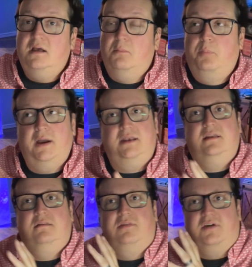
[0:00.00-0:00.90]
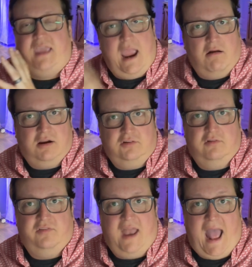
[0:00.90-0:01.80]
but the
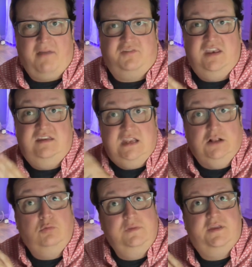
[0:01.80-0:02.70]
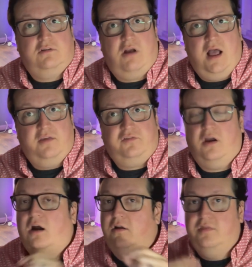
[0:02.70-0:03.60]
characters that have to deal with the Crossed
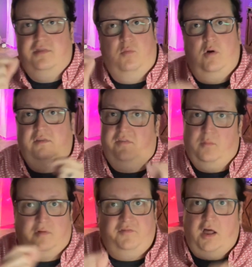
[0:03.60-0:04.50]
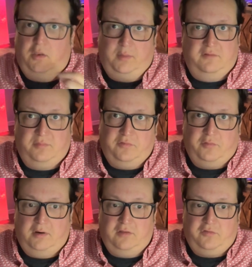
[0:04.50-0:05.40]
are the ones that we're following from
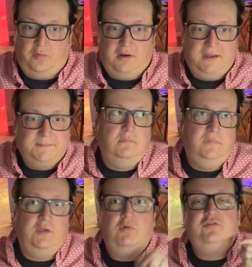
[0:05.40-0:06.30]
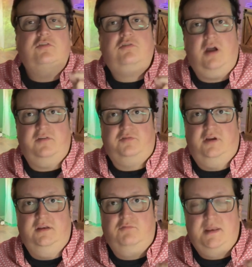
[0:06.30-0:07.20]
story to story. The original Crossed
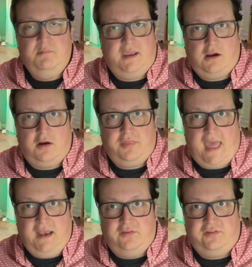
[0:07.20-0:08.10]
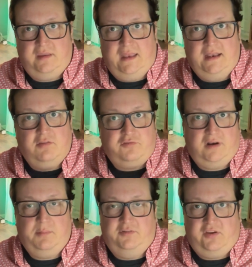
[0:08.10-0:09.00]
run, written by Garth Ennis and
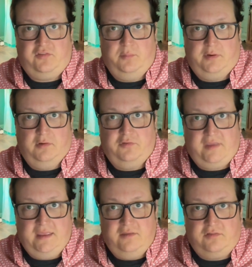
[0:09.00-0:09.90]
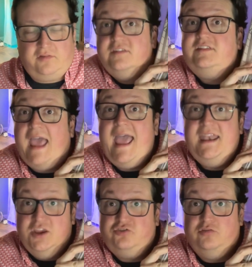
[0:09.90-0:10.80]
illustrated by Jason Burrows, is 10
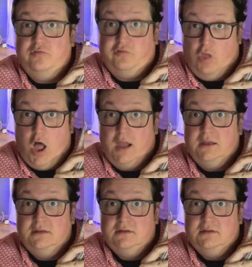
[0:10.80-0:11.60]
issues long.